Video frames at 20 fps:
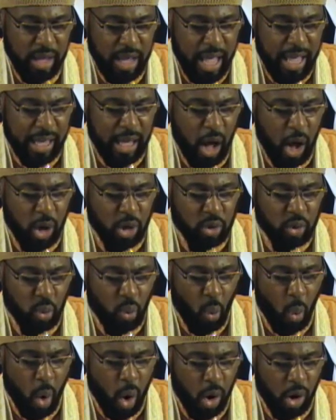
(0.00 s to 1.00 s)
and caused
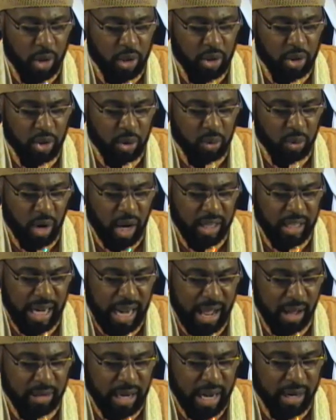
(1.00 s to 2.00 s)
waters to run
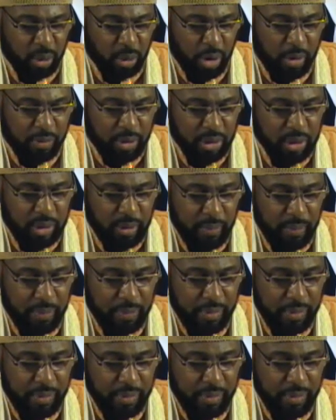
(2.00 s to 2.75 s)
down like rivers.